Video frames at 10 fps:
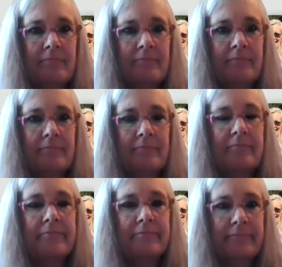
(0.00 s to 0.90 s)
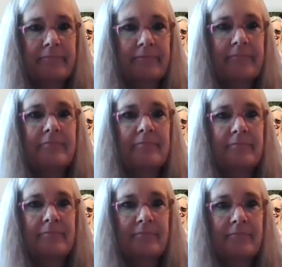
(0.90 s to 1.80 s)

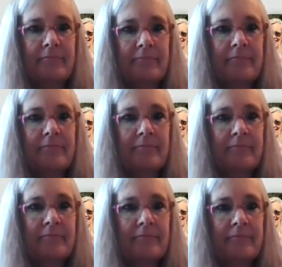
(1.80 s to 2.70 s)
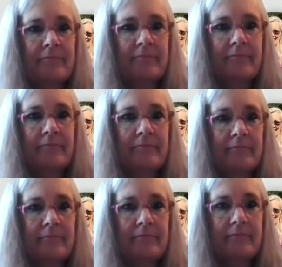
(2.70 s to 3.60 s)

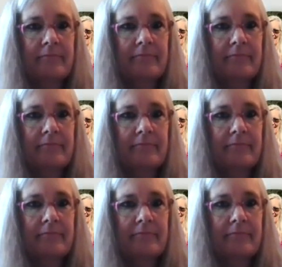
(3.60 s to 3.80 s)
The person shown says nothing.